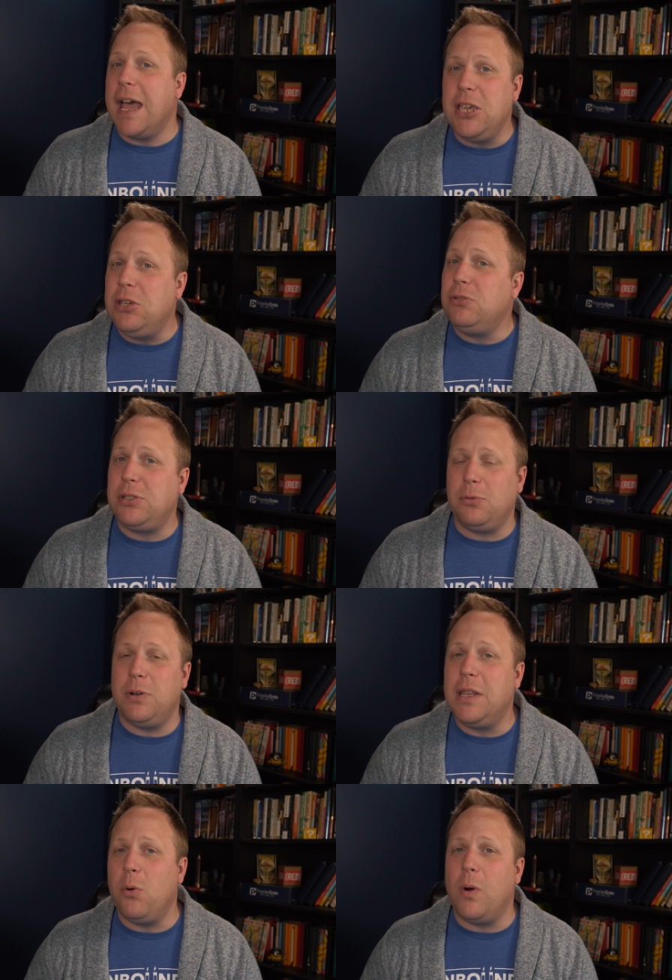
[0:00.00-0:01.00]
I used to
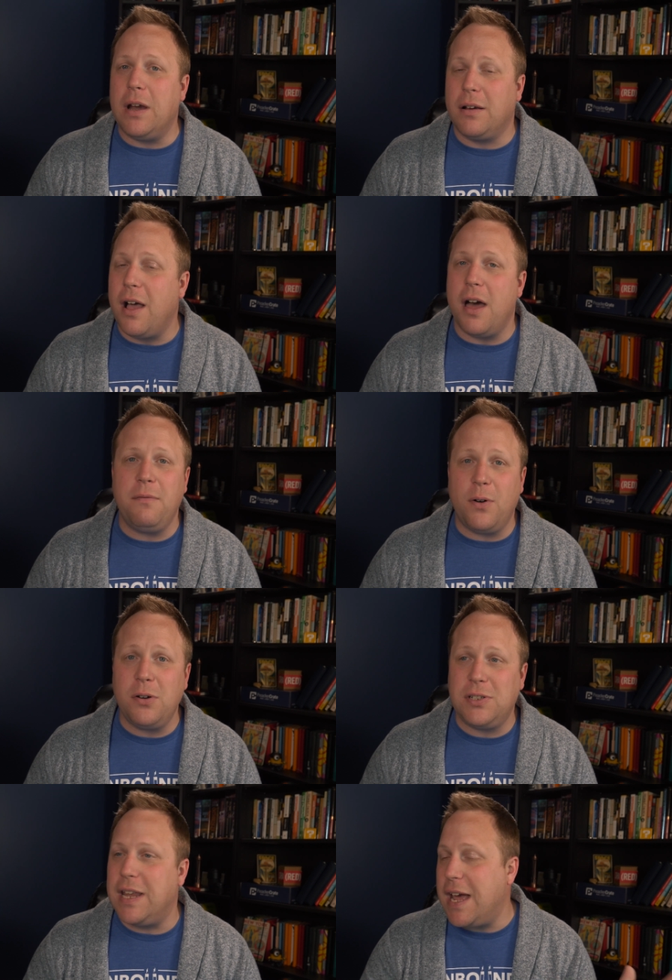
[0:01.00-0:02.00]
really wear
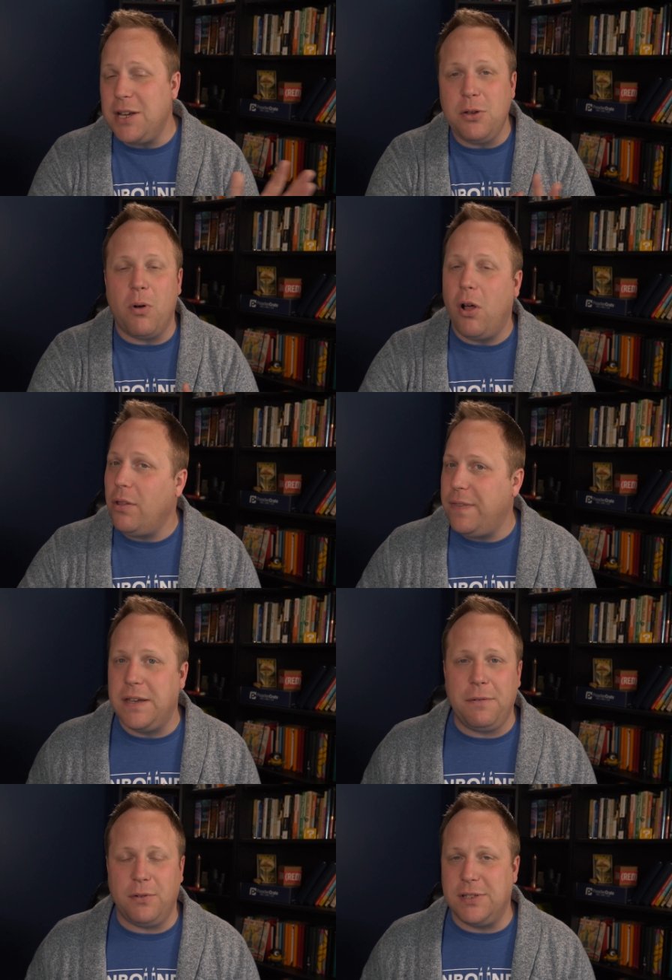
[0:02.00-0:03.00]
Converse, and I knew all of
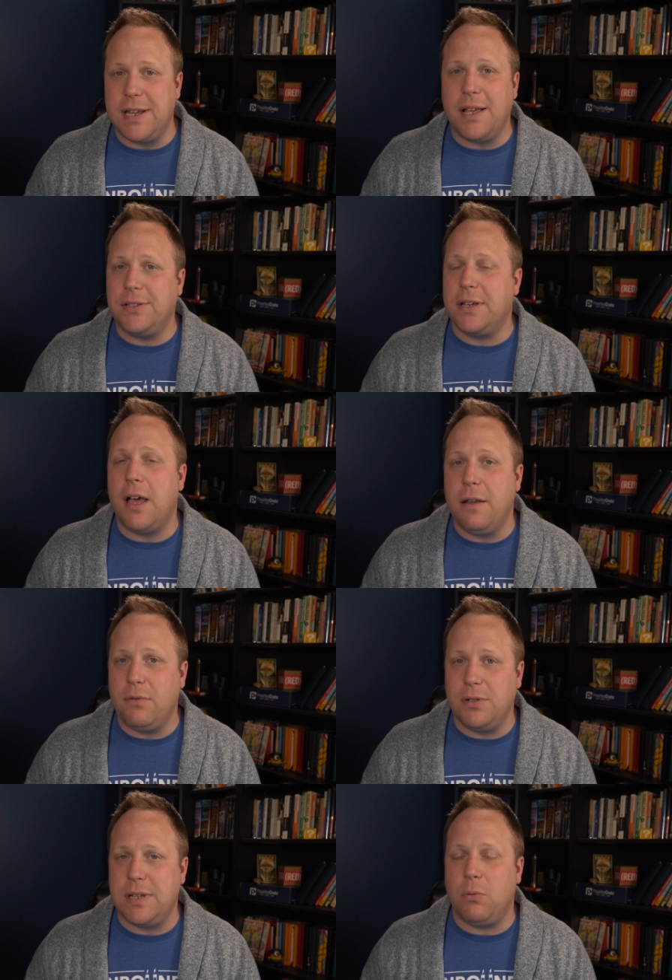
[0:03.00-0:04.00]
the different styles of
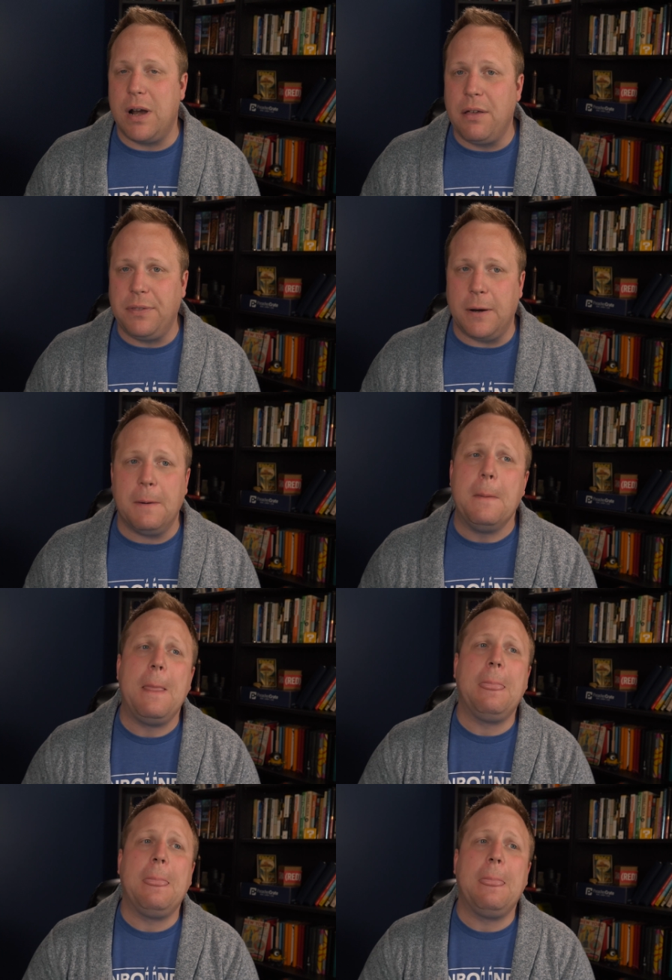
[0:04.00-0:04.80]
Converse that were out there.